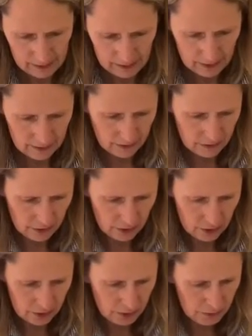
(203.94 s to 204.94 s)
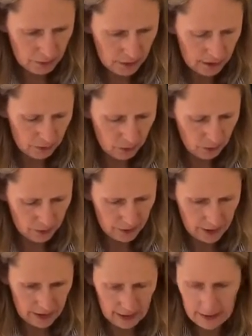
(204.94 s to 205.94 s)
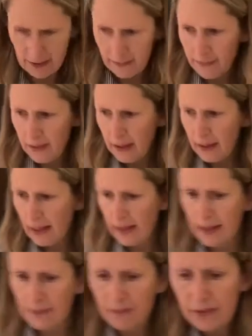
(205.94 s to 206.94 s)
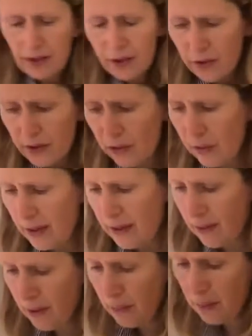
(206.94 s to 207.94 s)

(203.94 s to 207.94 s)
I'm just going to put that to one side. The other ingredient that we're